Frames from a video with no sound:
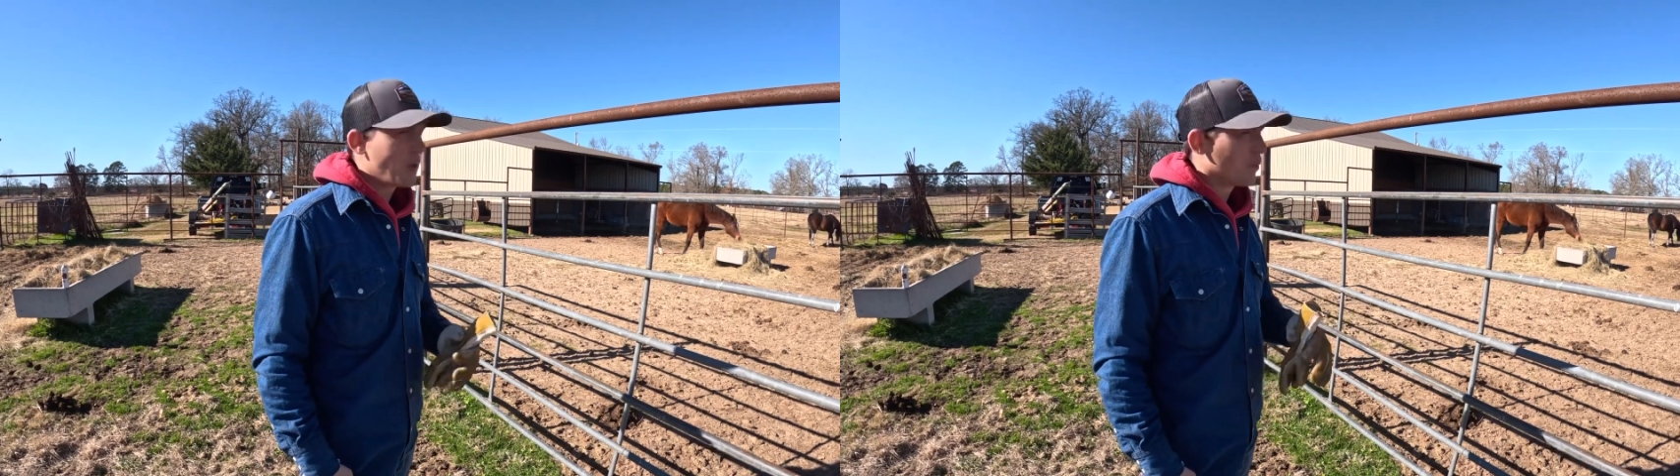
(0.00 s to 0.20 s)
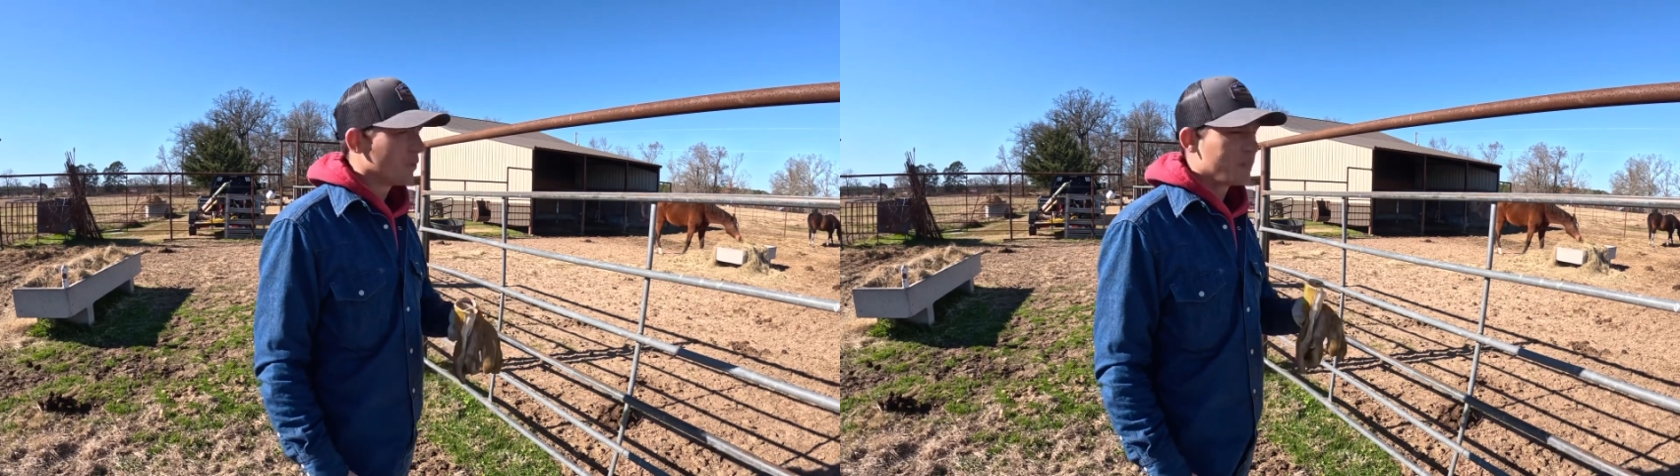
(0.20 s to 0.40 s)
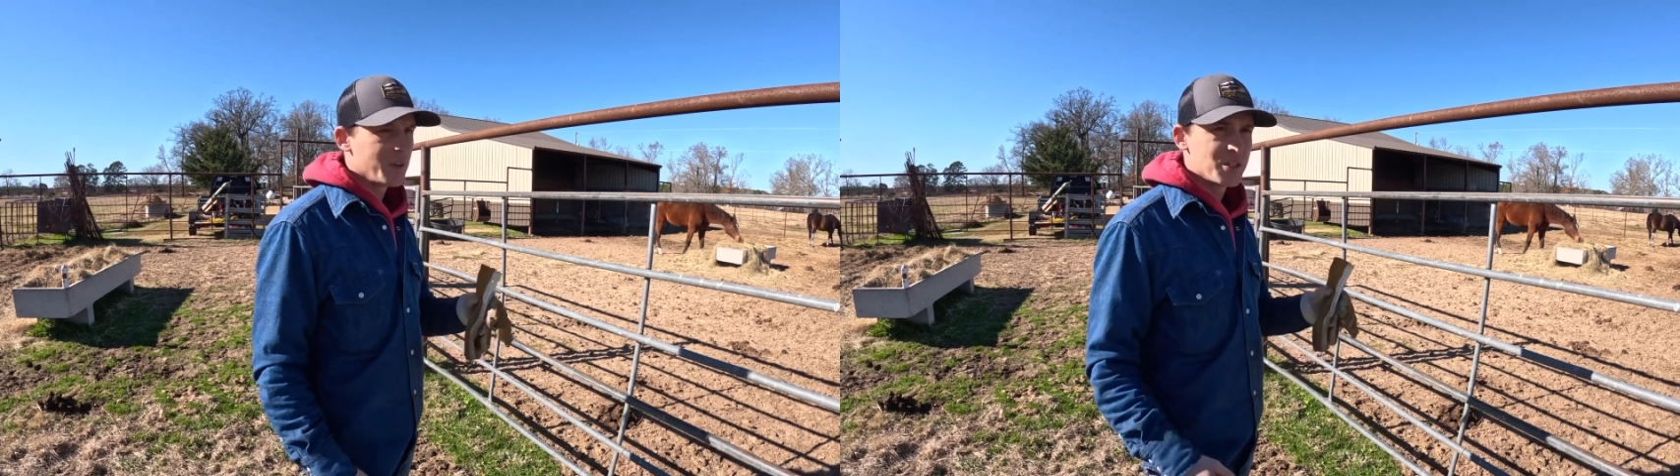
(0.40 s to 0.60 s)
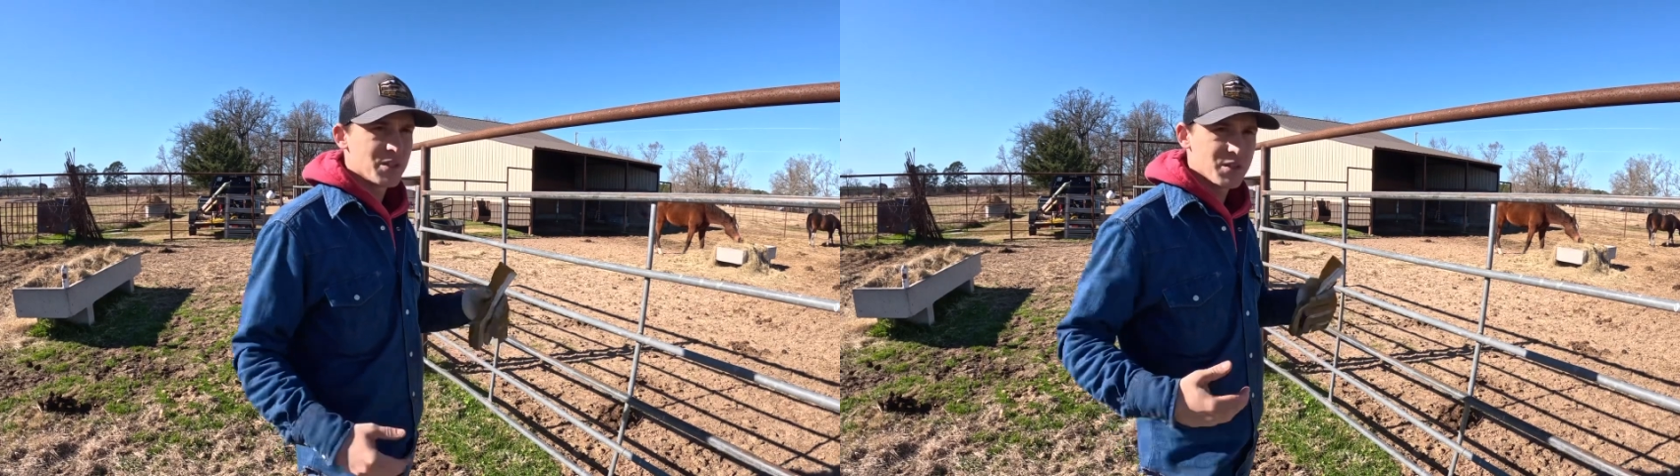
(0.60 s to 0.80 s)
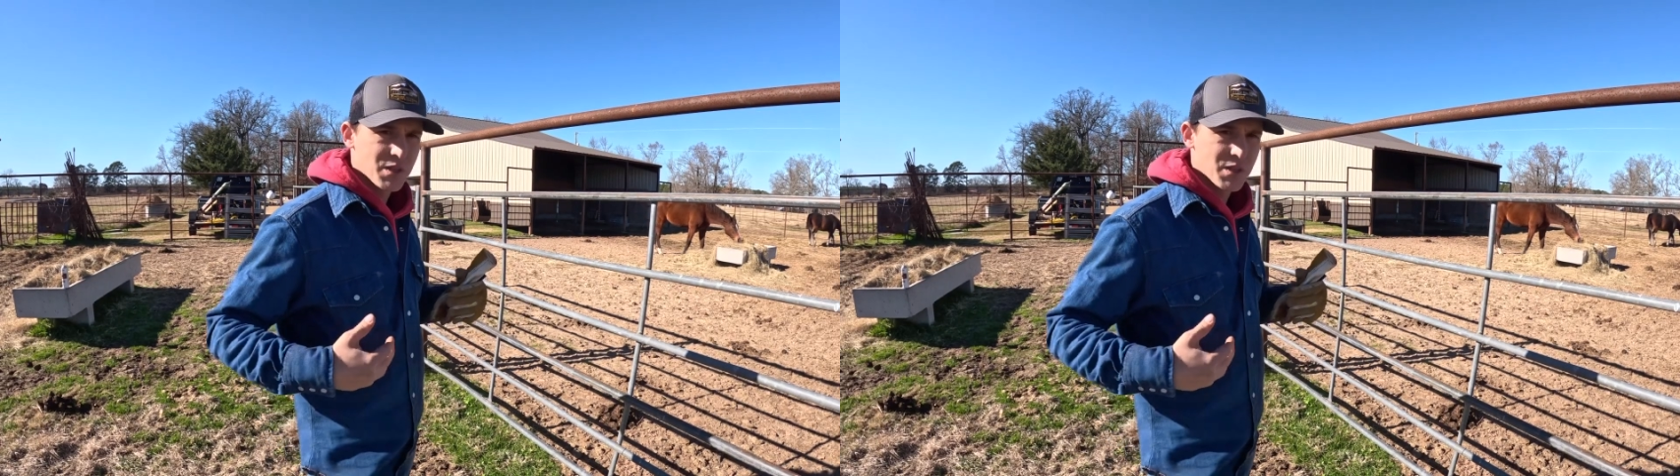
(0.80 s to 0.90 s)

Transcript: I want to finish this